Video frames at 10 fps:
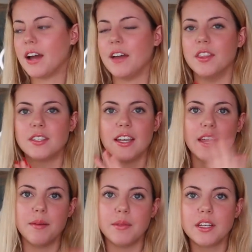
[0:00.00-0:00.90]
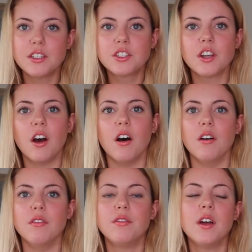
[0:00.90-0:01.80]
I had this image
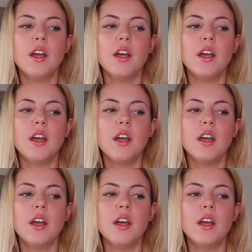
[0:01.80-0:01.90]
of